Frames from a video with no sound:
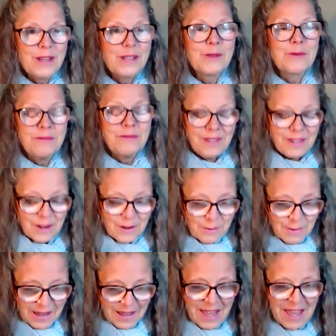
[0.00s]
As you
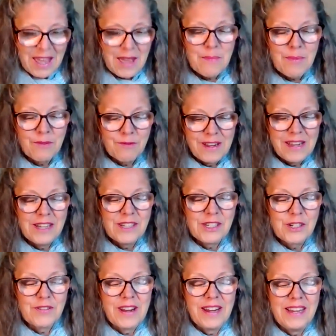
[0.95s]
know, we keep
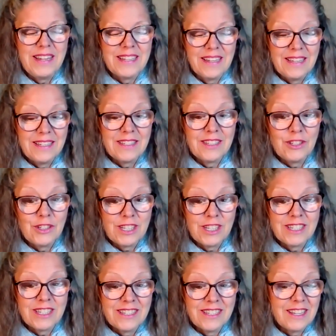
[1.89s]
reiterating, it
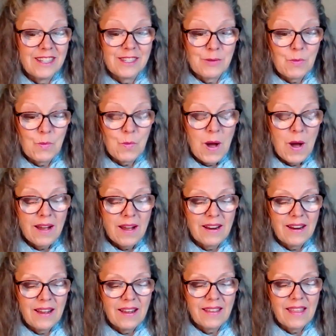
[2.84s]
just doesn't
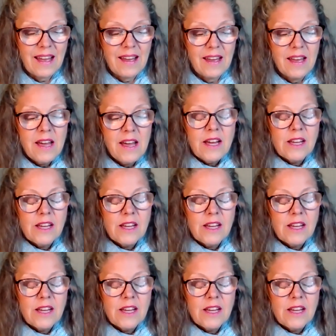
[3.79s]
work like that.